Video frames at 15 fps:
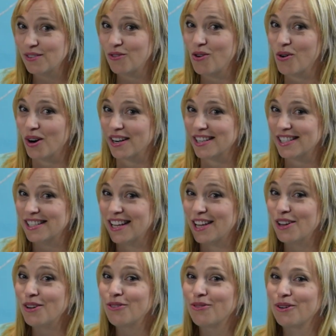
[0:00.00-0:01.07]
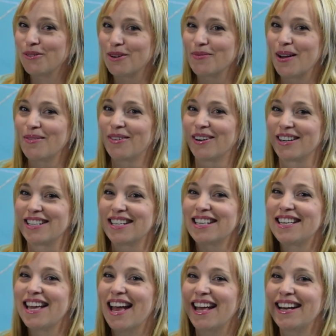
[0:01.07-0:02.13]
of course, if we remember to
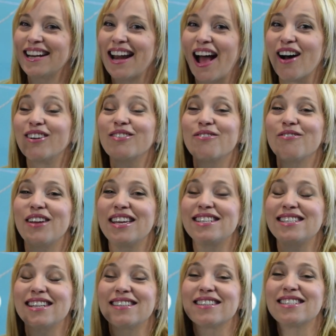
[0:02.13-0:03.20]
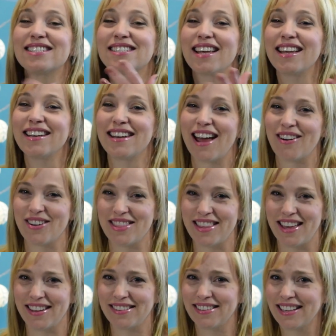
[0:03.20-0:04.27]
get it out facing the sun now and
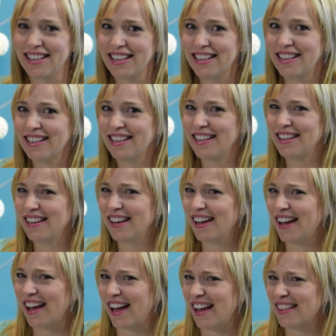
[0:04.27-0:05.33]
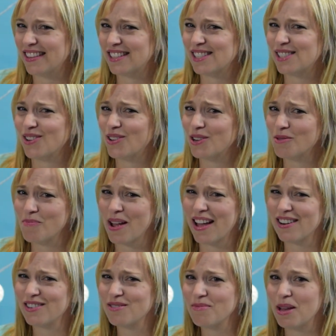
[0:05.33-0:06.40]
then. Yeah, the solar
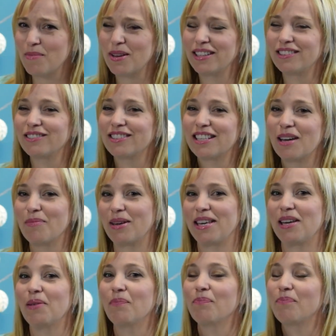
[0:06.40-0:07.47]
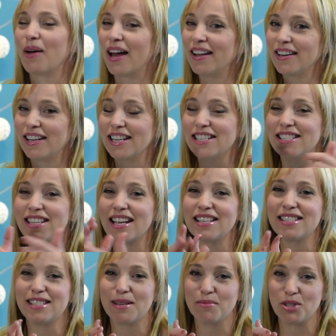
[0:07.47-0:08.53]
panel may be a little gimmicky, but it
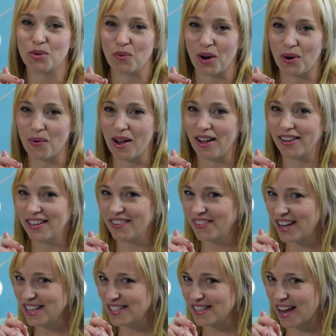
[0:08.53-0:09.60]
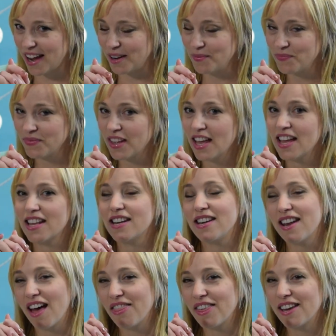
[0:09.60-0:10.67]
does seem to work well. And I've got to say,
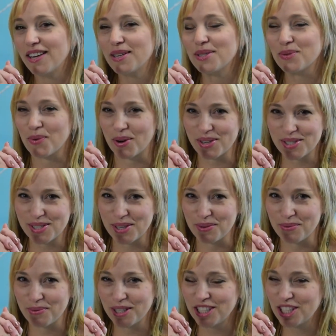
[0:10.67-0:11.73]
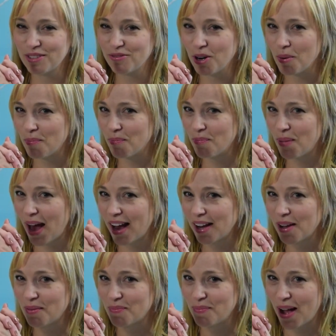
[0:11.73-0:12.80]
nothing is worse than reaching for a
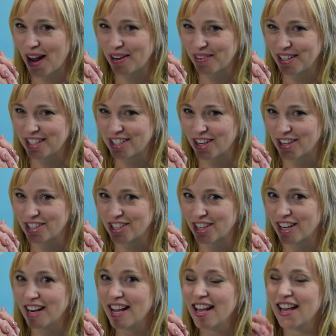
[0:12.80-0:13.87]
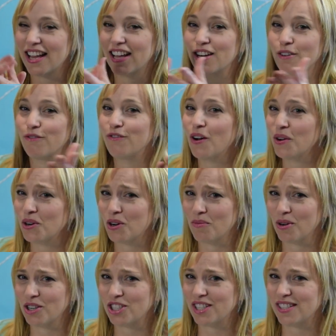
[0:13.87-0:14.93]
backup battery charger in a photo
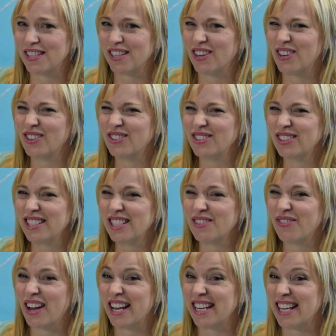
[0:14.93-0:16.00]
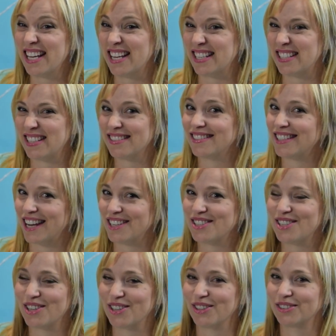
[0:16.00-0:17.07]
emergency only to find it dead
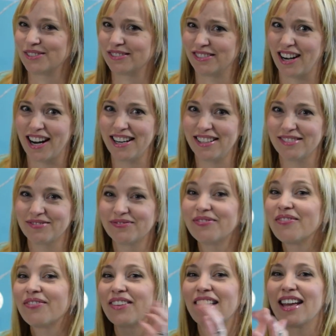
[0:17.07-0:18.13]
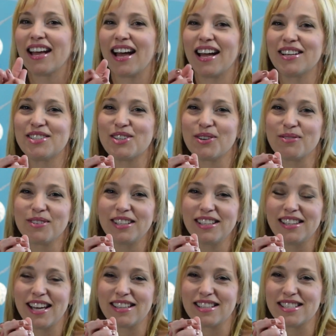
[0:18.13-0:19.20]
too, right? I don't really
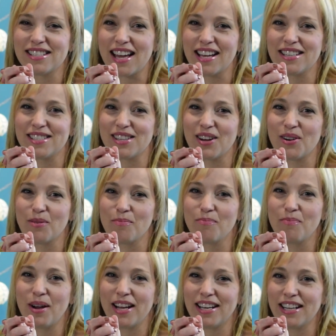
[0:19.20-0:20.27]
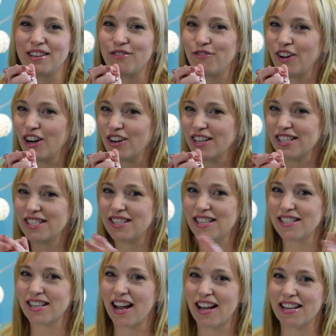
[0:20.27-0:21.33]
like the size though, but in fairness,
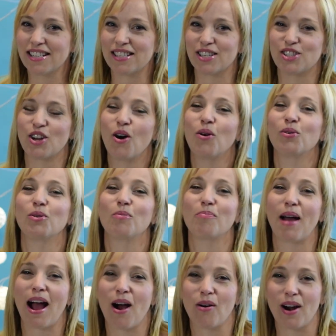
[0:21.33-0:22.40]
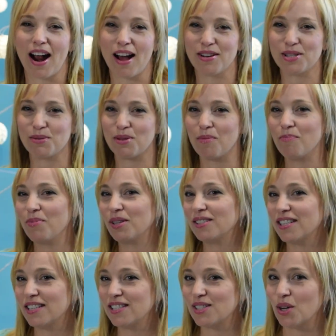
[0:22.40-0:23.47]
this guy is a total powerhouse with a
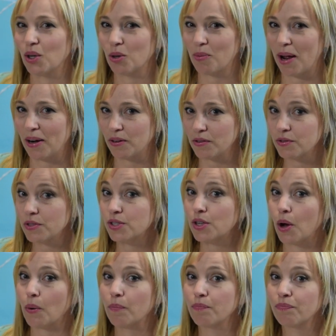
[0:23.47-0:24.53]
built-in solar panel. So,